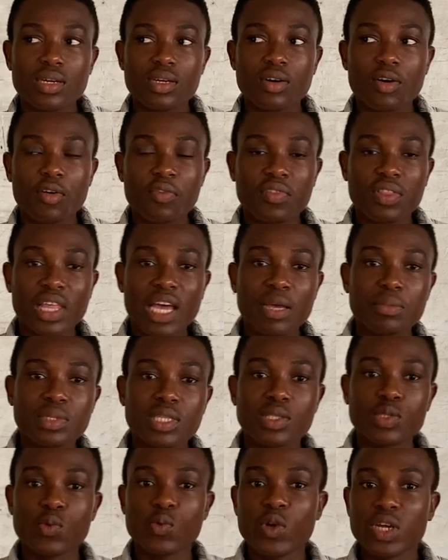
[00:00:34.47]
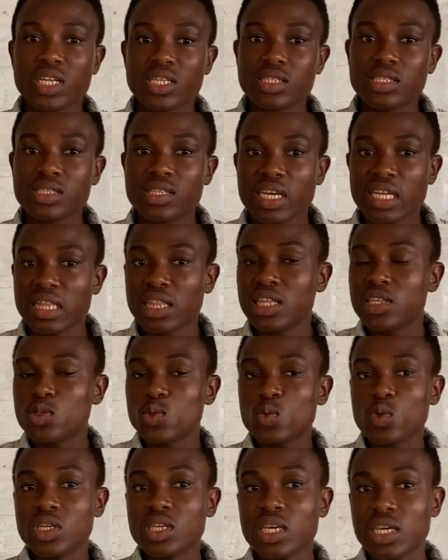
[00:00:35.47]
of times it rained in this
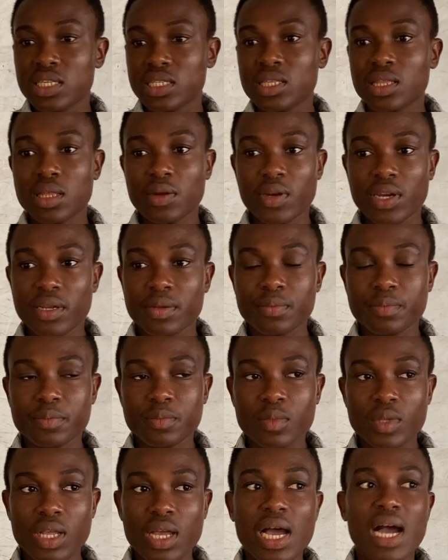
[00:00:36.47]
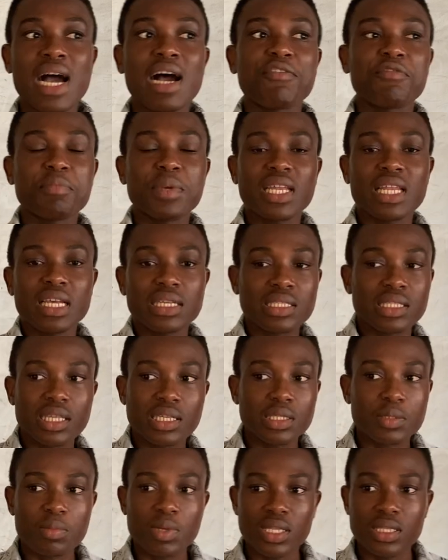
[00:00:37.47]
week is 3, I have made a
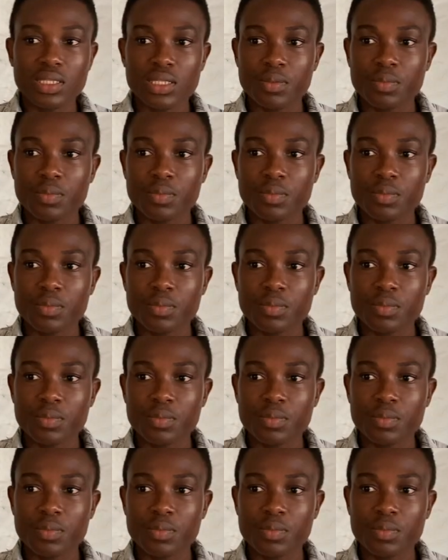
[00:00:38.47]
statement.